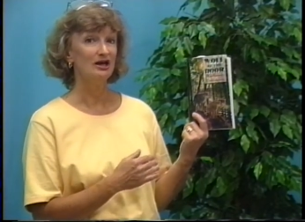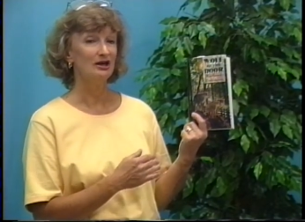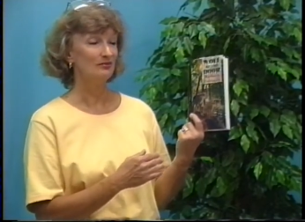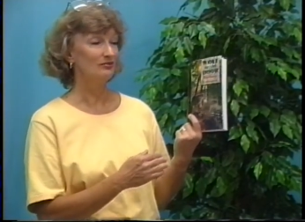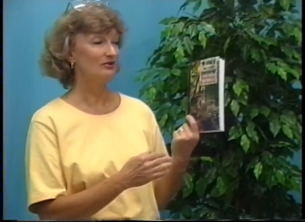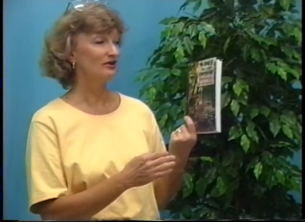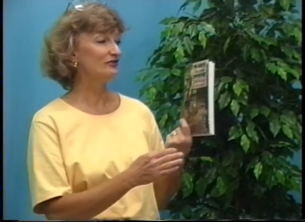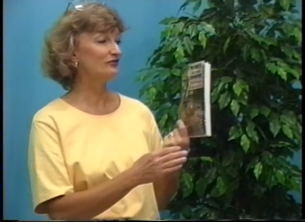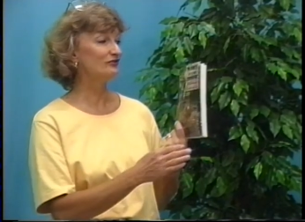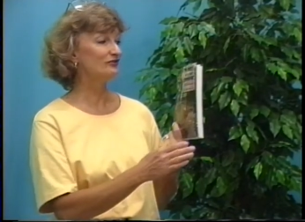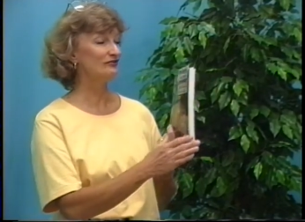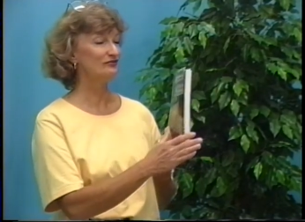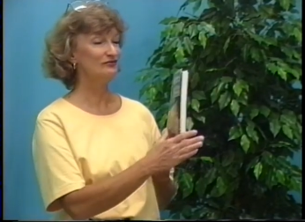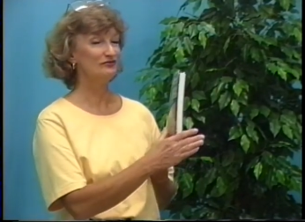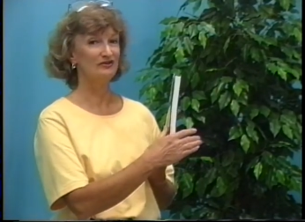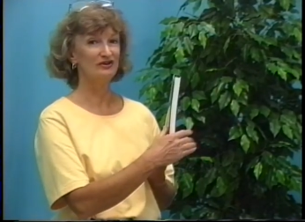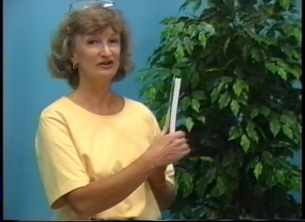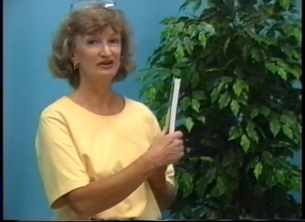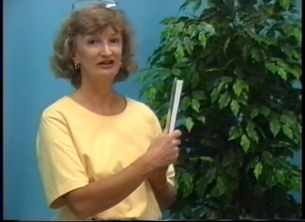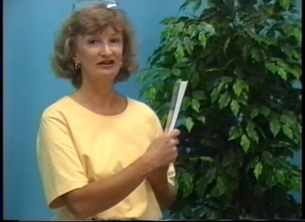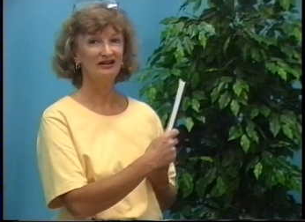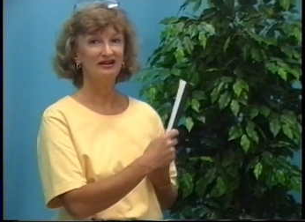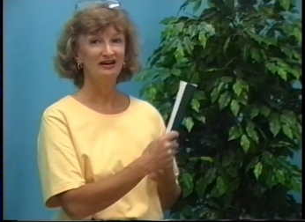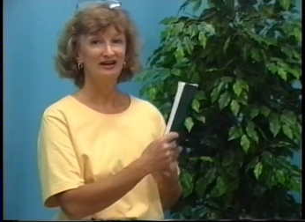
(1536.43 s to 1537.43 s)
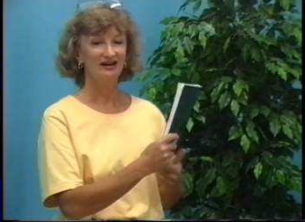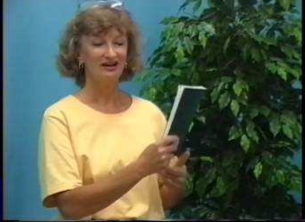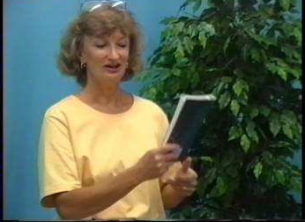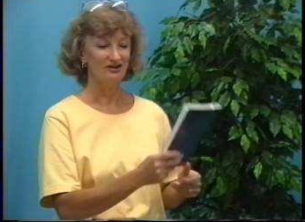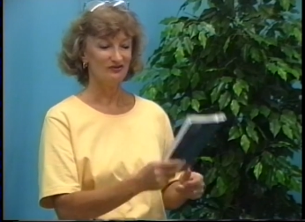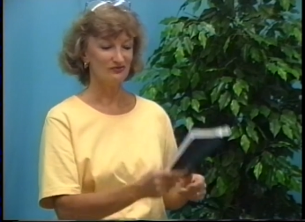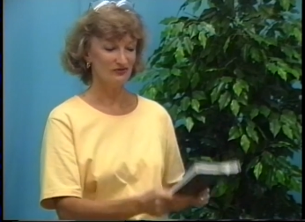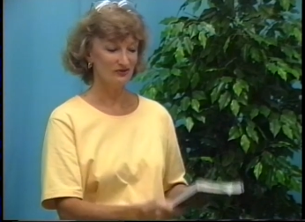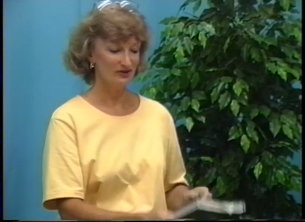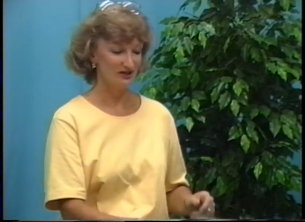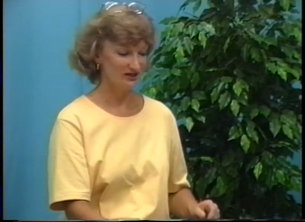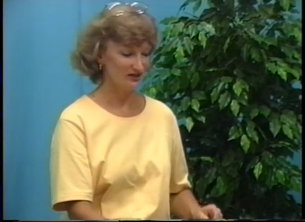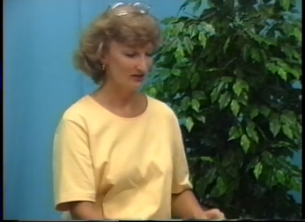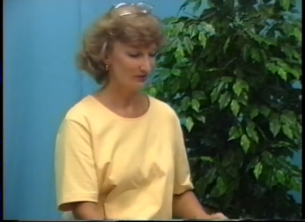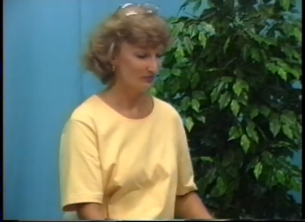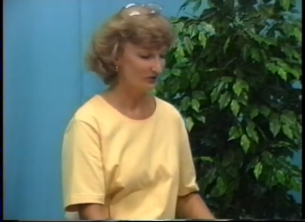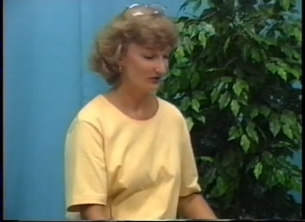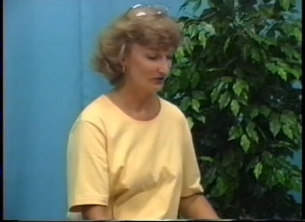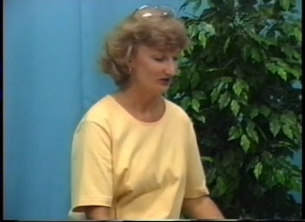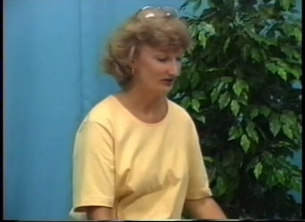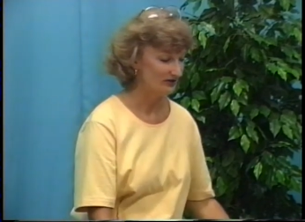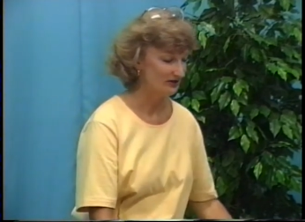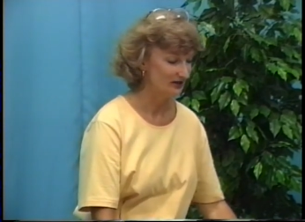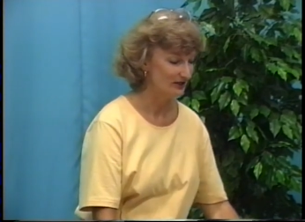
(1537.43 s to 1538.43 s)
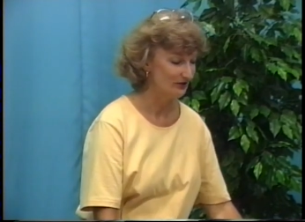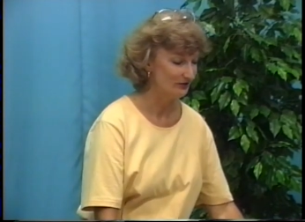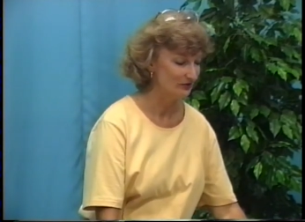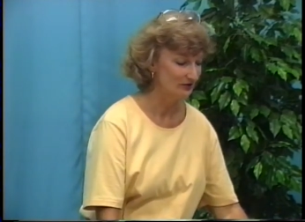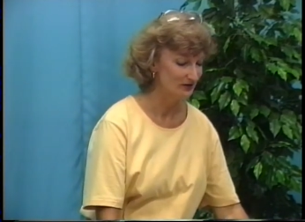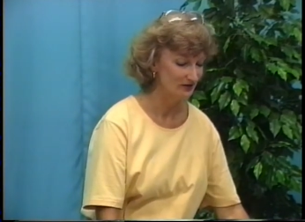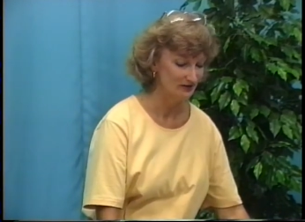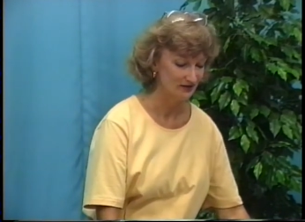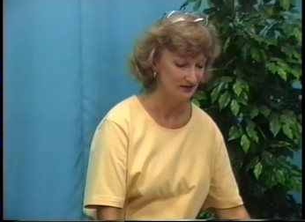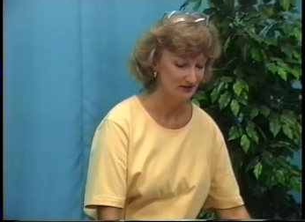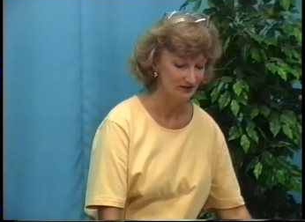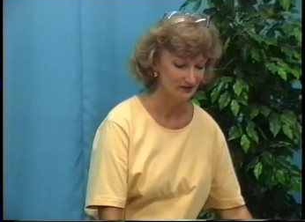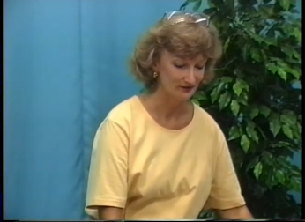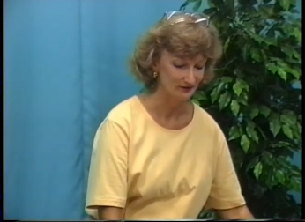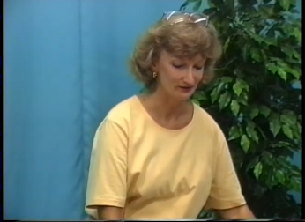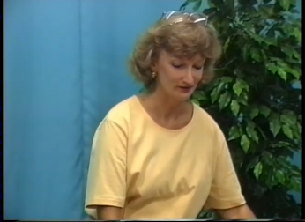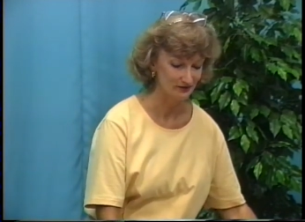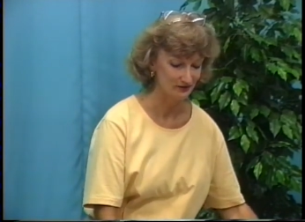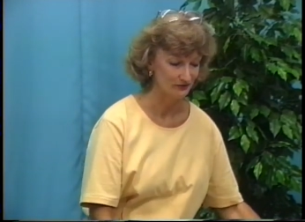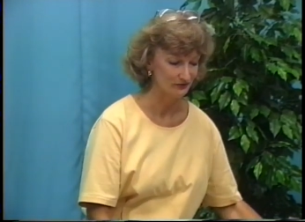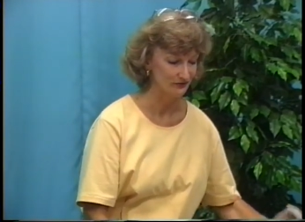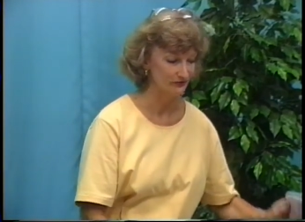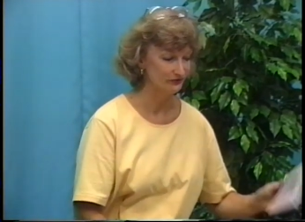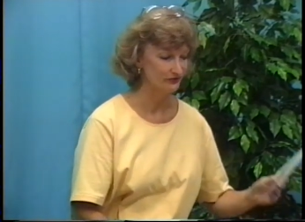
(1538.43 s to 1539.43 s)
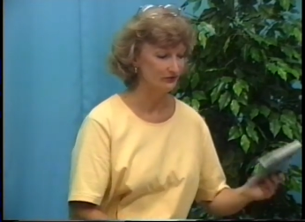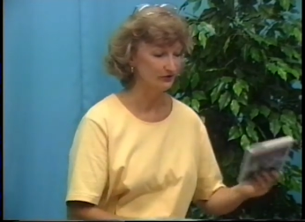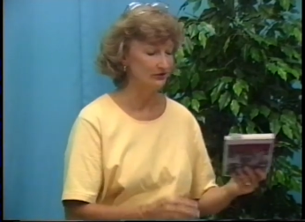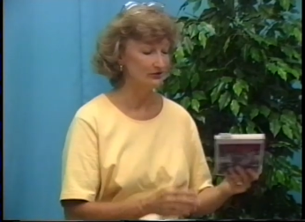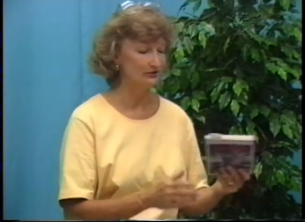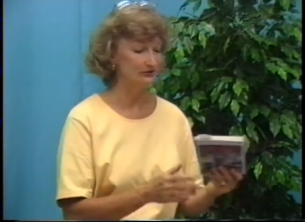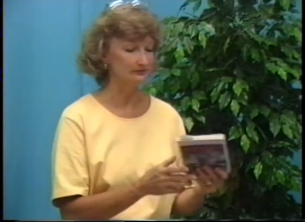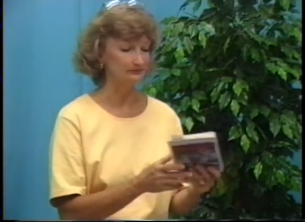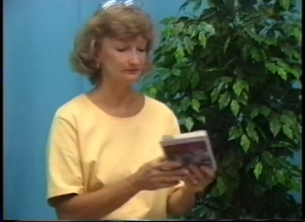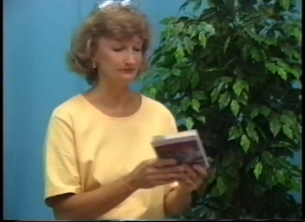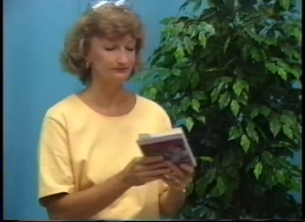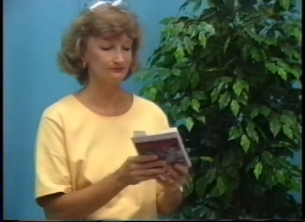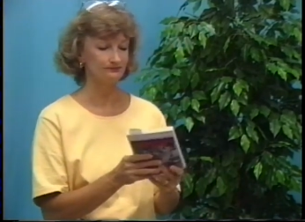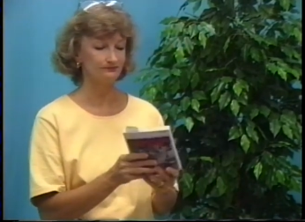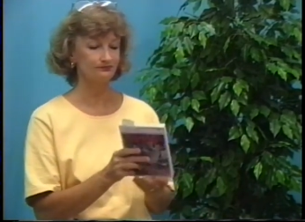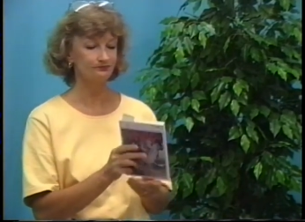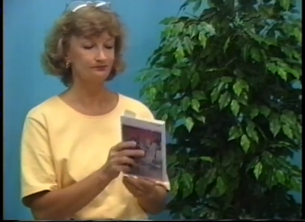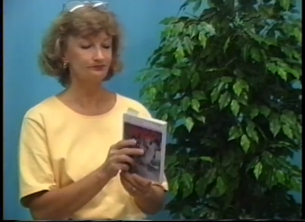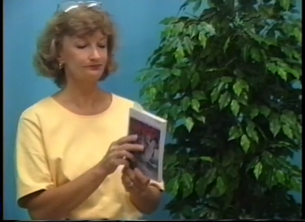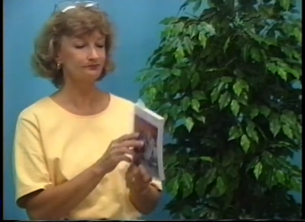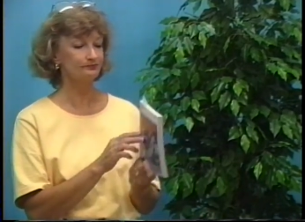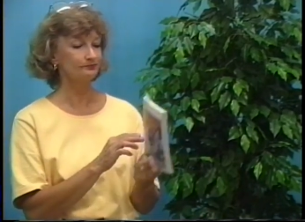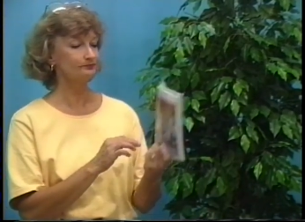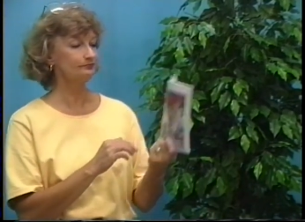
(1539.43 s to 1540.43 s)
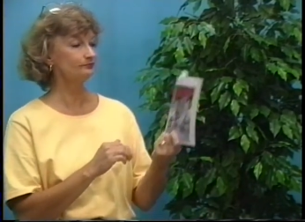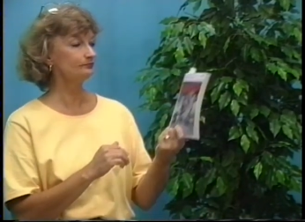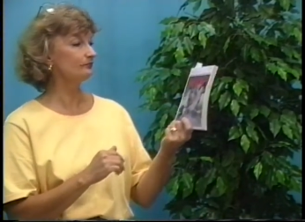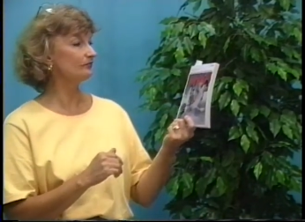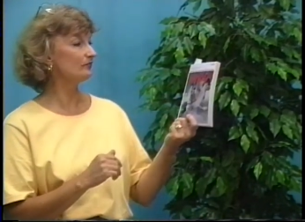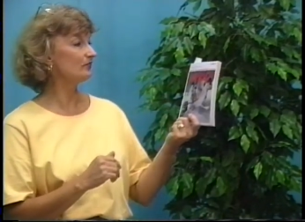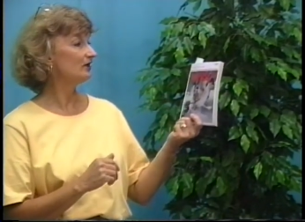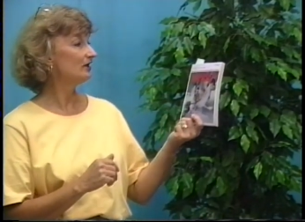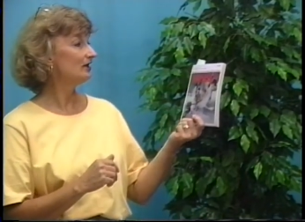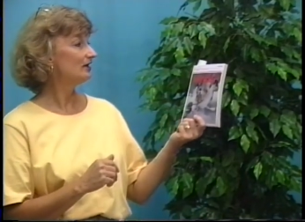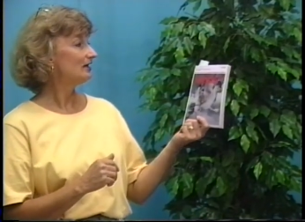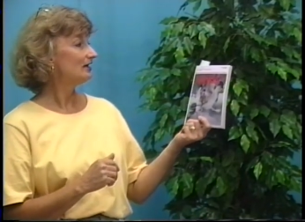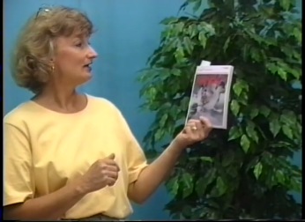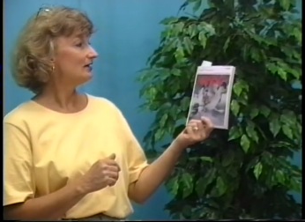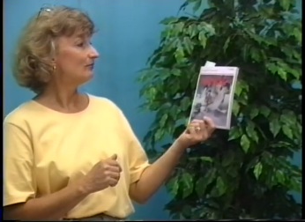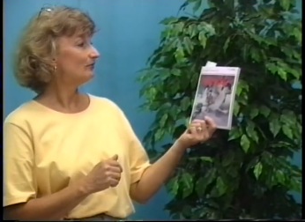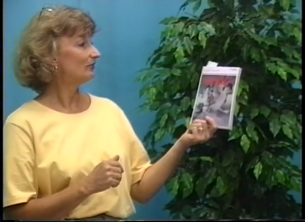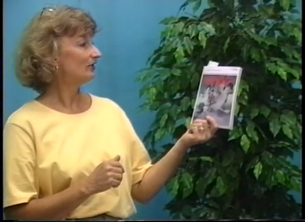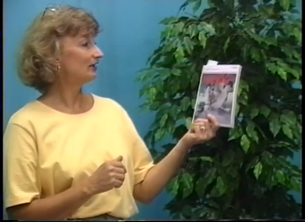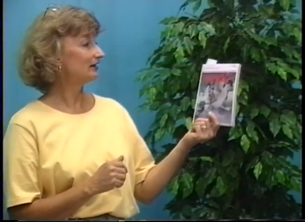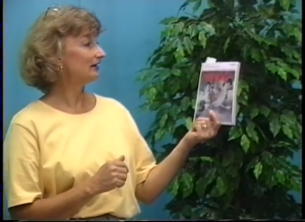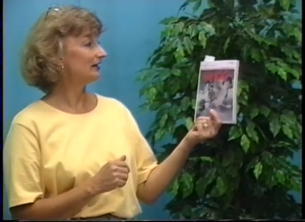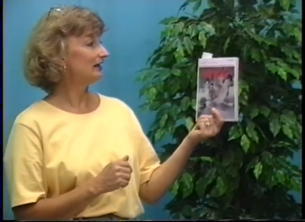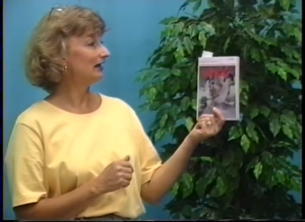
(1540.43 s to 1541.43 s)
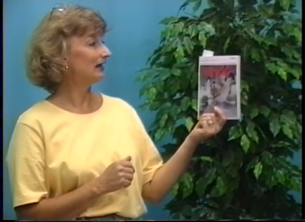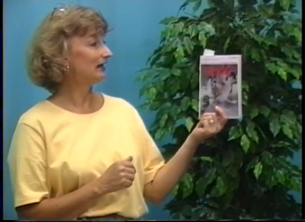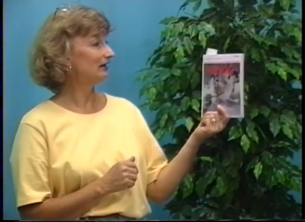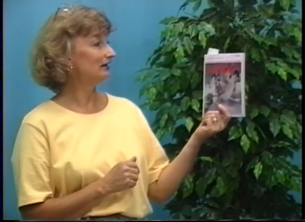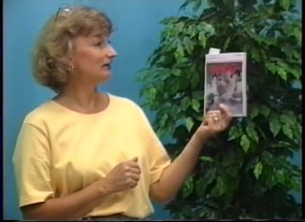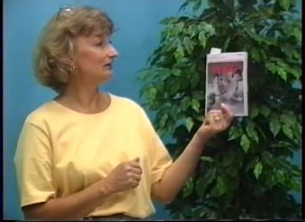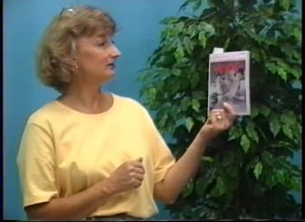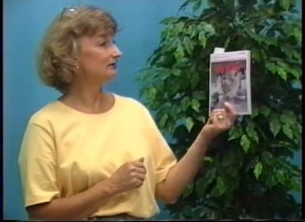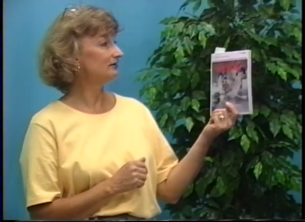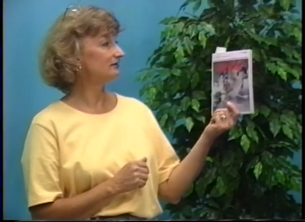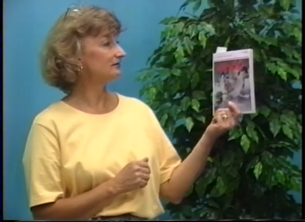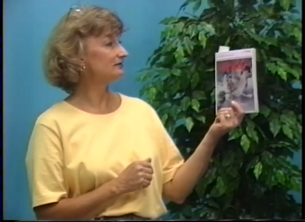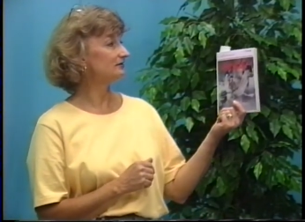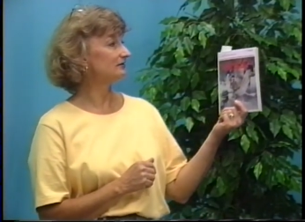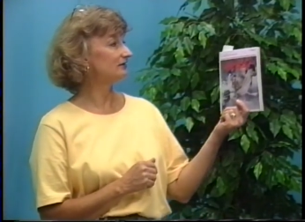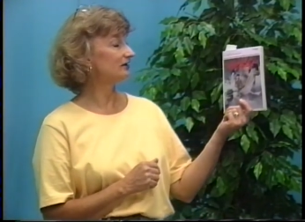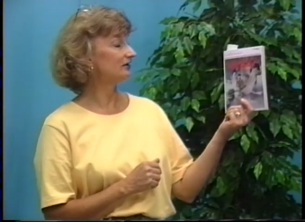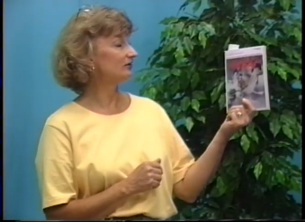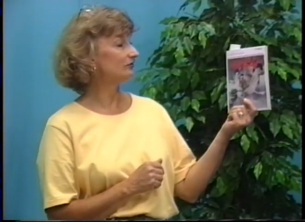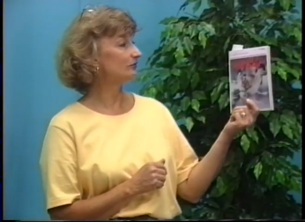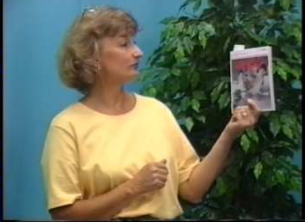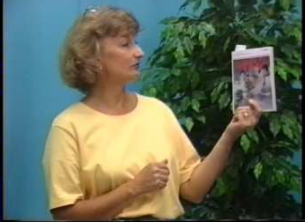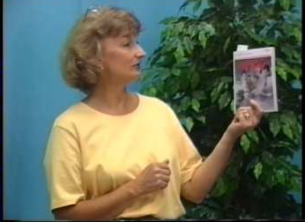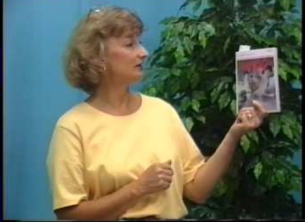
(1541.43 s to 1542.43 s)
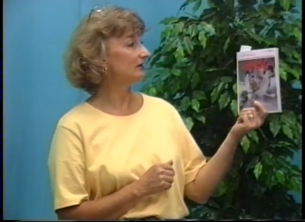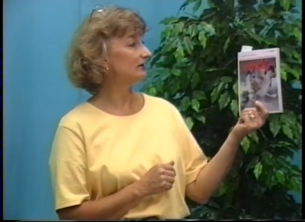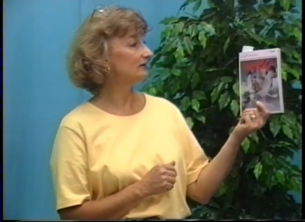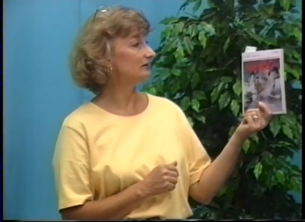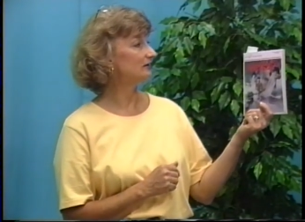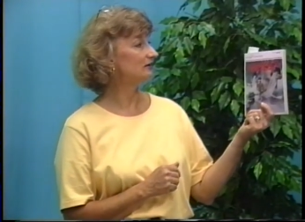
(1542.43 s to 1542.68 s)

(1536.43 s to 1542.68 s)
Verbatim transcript: plus the fun of reading about an area that is close to home. Monkey Island is the next one on the